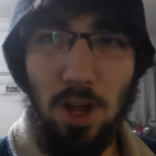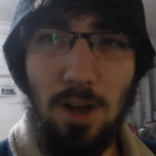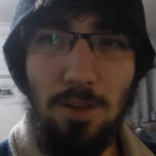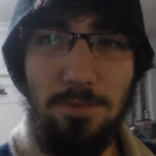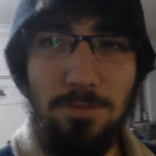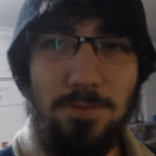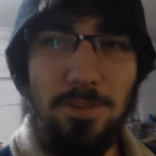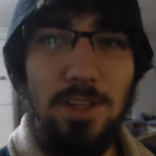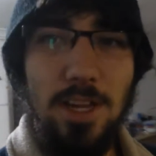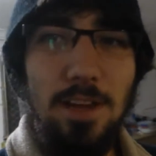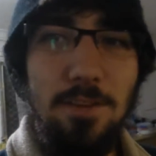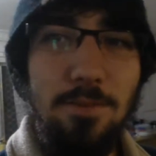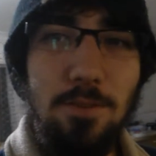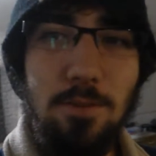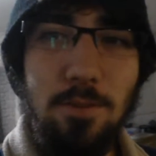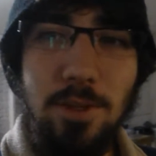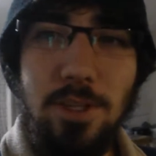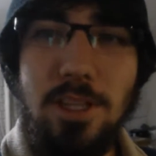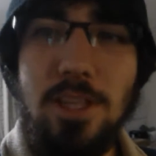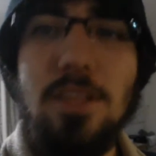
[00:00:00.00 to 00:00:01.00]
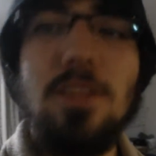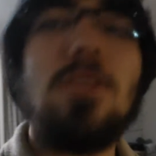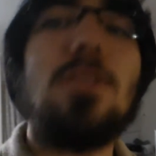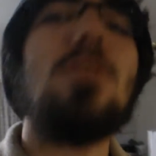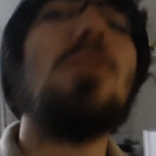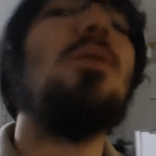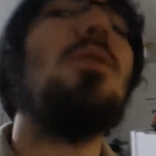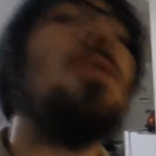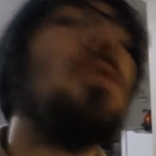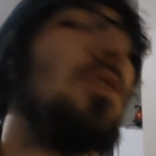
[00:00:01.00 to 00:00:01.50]
I've never really
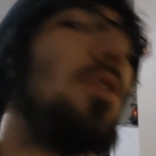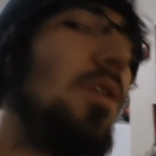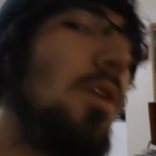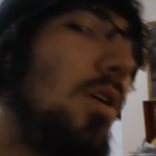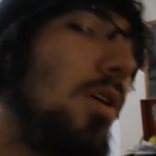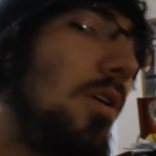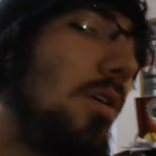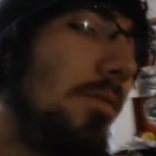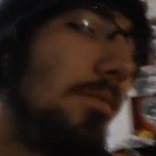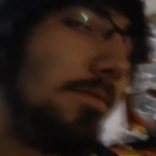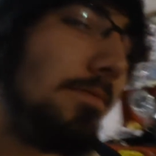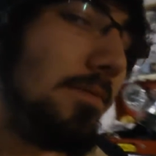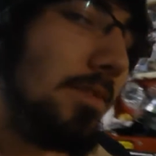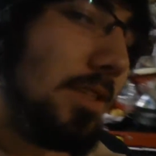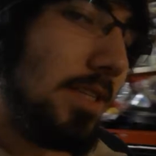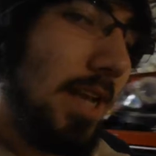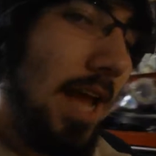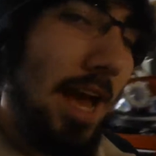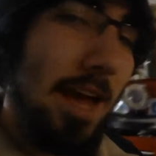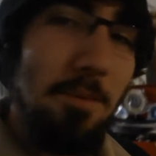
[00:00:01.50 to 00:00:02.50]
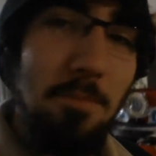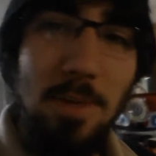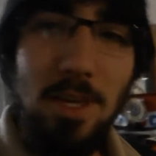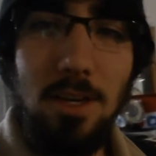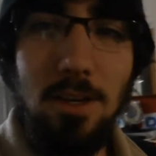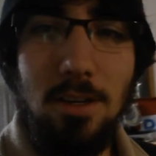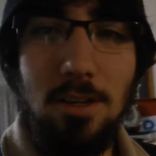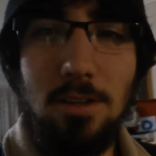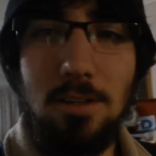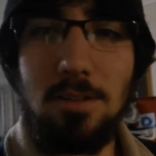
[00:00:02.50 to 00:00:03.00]
thought of
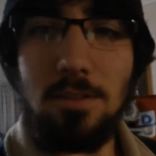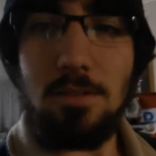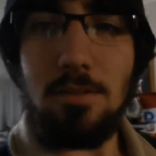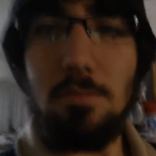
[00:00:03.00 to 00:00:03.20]
naming